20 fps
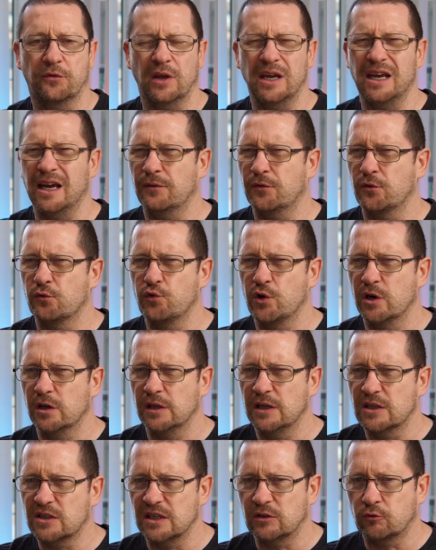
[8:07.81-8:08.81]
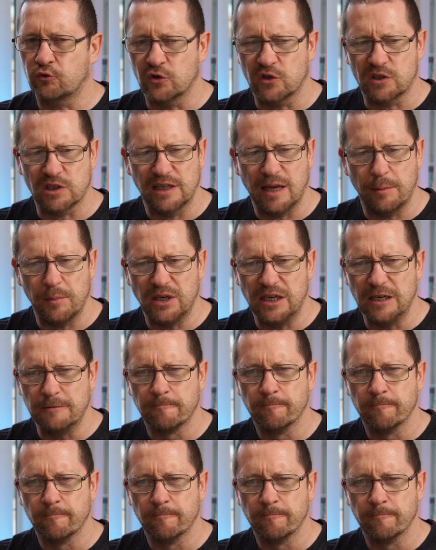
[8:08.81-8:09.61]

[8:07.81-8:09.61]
they have a really citrus lemony